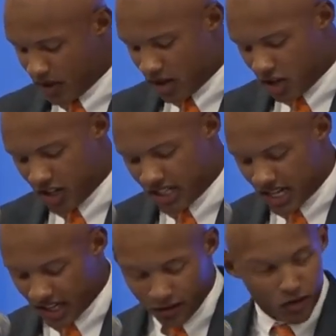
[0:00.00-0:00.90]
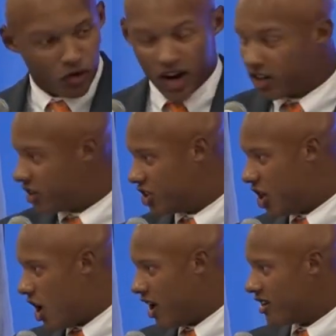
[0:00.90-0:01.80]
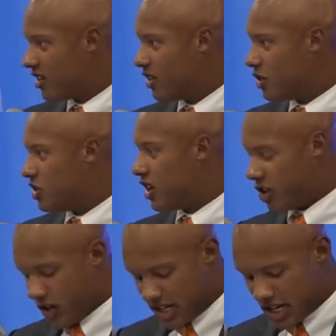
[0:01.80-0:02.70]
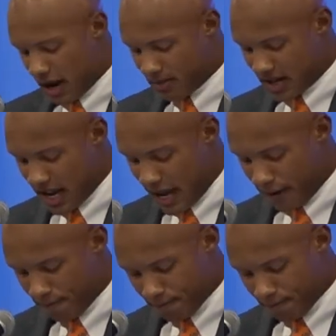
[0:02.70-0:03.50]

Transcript: To the executive director, John, who's done a great job today.